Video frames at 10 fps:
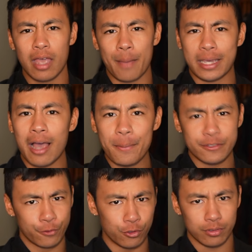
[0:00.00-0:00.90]
And my cup is
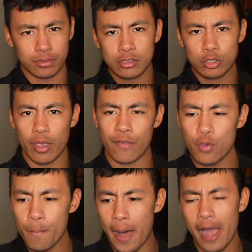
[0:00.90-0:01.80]
full. So if
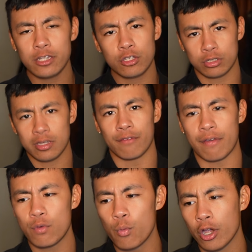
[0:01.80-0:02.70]
you buy into yourself,
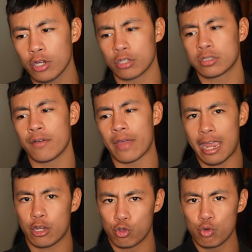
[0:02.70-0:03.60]
if you work on yourself
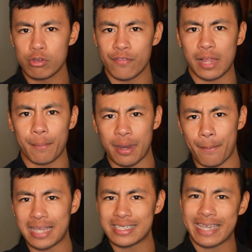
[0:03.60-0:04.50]
and you develop an
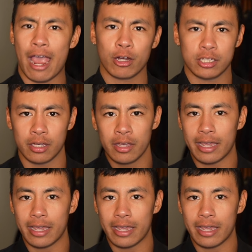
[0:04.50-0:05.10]
amazing character,